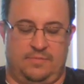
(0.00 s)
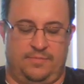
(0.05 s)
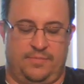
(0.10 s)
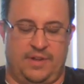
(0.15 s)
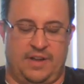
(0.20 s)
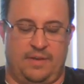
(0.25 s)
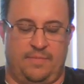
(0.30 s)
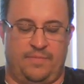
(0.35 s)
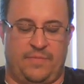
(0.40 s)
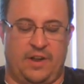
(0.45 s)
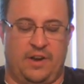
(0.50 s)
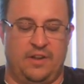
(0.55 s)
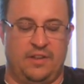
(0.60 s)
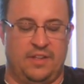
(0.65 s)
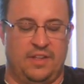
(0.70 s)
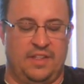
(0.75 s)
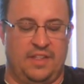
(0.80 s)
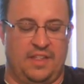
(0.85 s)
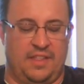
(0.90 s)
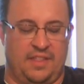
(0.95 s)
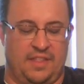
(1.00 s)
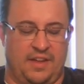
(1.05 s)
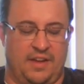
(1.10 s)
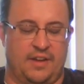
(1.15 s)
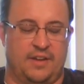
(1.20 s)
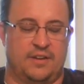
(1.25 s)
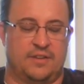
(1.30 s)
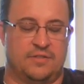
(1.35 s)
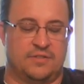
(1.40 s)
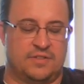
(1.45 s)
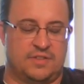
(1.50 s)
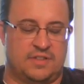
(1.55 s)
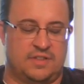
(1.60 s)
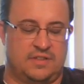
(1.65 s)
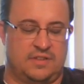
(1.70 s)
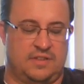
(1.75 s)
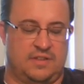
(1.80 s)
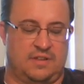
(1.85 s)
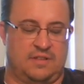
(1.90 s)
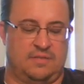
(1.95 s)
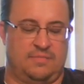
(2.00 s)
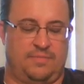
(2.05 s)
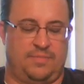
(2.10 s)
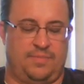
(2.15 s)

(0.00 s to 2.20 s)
But other than those, the